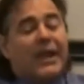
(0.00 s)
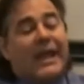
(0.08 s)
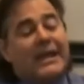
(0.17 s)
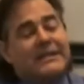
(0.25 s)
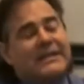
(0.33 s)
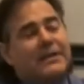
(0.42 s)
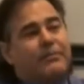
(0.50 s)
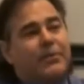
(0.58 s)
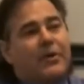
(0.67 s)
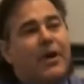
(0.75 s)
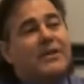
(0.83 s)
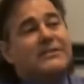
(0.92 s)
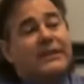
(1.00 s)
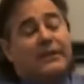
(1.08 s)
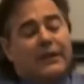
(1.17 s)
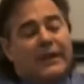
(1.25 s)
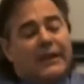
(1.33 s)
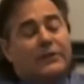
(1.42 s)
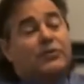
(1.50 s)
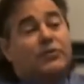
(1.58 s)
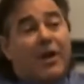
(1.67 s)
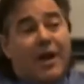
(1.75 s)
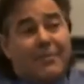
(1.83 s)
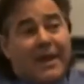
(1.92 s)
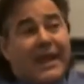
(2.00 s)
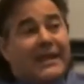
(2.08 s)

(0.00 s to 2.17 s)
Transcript: ends up causing trauma